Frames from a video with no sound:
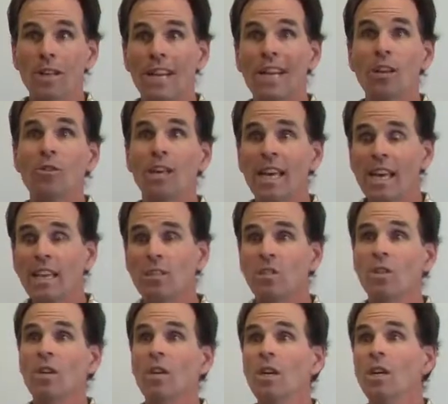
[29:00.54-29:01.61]
and I go,
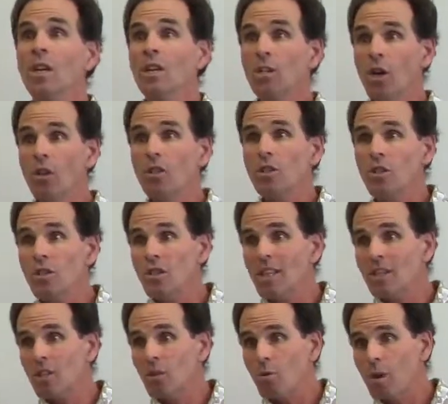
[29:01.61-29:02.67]
kids, notice it
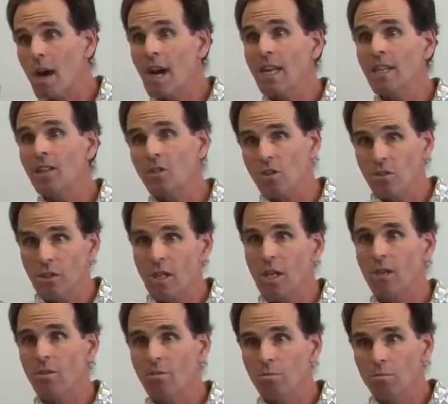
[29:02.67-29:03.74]
says Karana's,
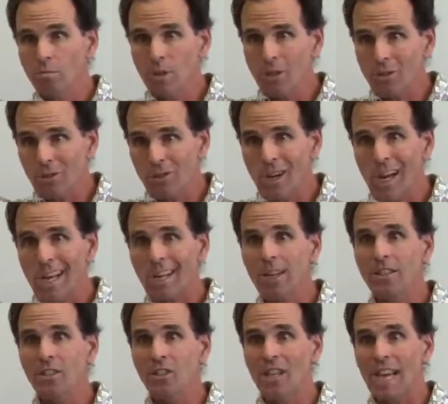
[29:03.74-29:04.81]
built her hut on
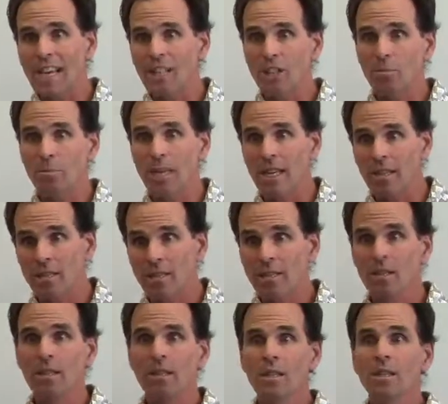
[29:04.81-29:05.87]
the sandspit.
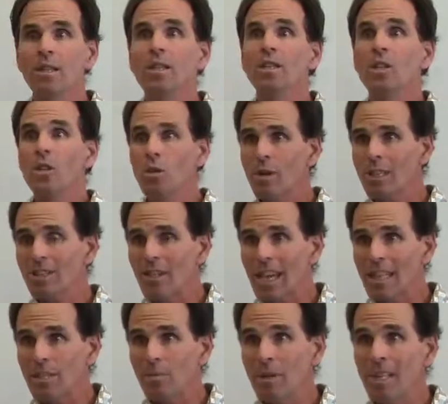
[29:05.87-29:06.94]
You know what a
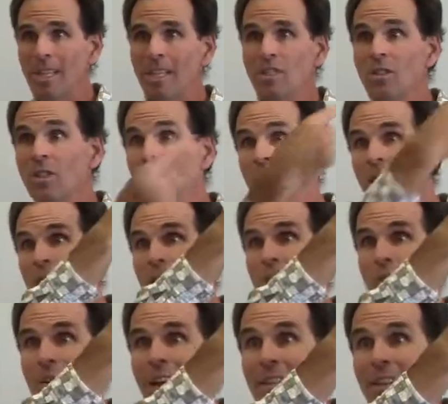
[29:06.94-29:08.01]
sandspit is? It's
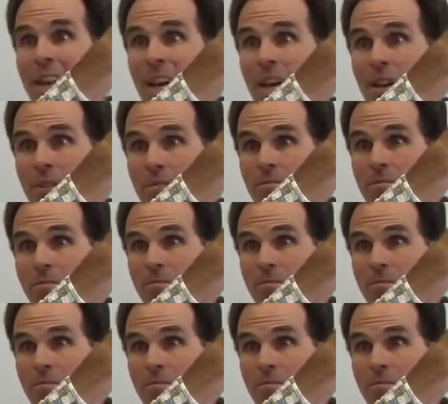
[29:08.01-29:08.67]
right there.